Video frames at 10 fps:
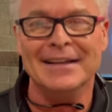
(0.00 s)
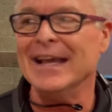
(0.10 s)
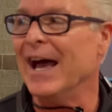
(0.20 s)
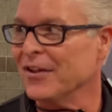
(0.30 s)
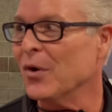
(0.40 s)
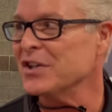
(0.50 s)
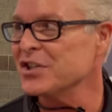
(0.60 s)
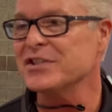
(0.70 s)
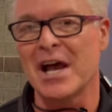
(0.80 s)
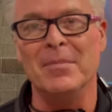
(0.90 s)
Yeah, the
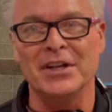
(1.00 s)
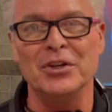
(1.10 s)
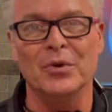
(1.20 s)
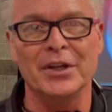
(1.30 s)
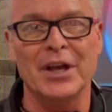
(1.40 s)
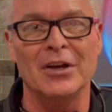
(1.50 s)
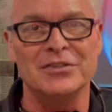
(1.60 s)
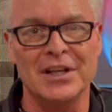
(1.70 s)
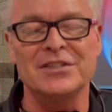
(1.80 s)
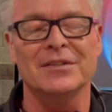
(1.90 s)
question is how big do you want to go?
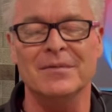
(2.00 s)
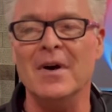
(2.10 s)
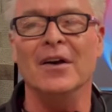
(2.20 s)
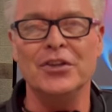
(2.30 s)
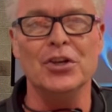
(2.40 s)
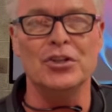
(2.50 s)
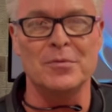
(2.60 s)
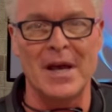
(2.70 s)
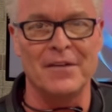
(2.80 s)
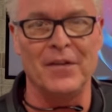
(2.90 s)
So that's a, a huge
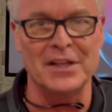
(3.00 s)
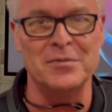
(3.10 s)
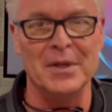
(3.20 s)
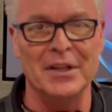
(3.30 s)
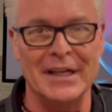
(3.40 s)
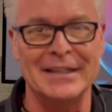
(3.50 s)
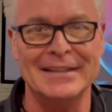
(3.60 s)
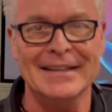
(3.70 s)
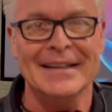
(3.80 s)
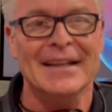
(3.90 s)
amount of flexibility.
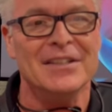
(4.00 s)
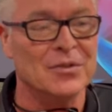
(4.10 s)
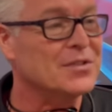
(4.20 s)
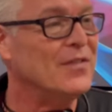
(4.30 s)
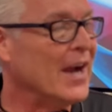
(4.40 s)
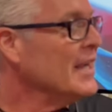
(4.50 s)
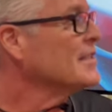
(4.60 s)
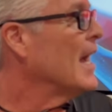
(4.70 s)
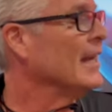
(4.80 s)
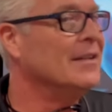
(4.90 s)
Amazing. So very
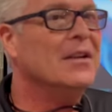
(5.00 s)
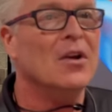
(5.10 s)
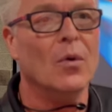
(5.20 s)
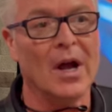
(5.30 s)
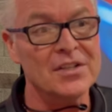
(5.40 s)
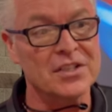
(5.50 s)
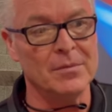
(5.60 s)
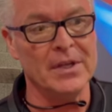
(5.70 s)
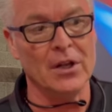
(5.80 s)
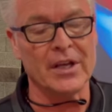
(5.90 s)
excited. We're also
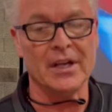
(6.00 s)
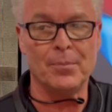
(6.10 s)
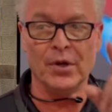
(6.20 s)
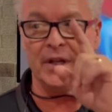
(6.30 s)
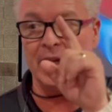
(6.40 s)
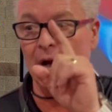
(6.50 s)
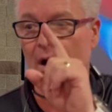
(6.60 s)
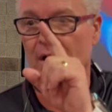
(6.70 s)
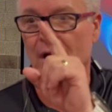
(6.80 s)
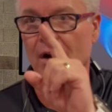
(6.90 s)
going to be looking at putting it
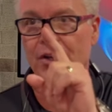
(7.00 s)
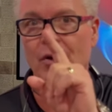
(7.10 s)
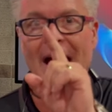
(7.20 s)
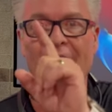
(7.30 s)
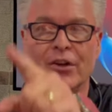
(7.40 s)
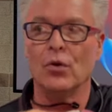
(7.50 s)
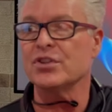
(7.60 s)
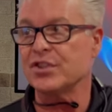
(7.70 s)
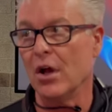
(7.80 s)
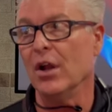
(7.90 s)
on our new outdoor
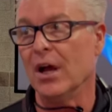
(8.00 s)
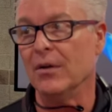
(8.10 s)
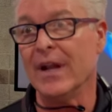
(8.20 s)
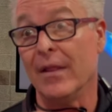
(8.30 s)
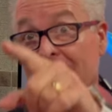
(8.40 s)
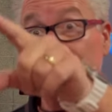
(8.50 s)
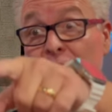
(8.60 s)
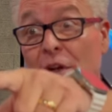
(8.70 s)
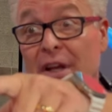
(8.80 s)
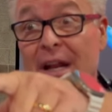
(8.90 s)
solo. Now that's what
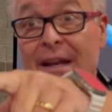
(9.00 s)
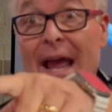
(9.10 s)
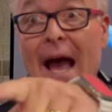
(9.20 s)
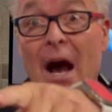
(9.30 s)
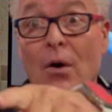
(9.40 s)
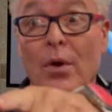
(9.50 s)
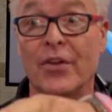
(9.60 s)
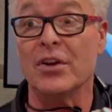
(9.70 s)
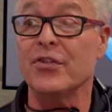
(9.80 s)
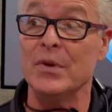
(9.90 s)
you're looking at now with
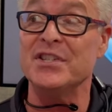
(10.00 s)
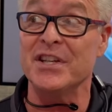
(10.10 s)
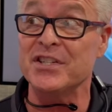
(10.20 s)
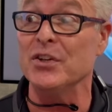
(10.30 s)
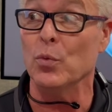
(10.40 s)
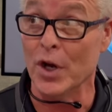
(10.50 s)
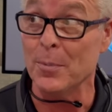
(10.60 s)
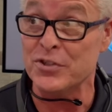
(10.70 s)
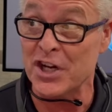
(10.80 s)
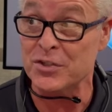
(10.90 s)
our 360 rear
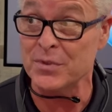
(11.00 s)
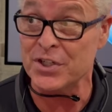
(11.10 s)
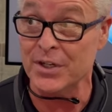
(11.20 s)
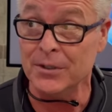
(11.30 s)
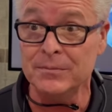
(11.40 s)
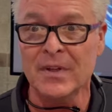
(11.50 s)
projection material.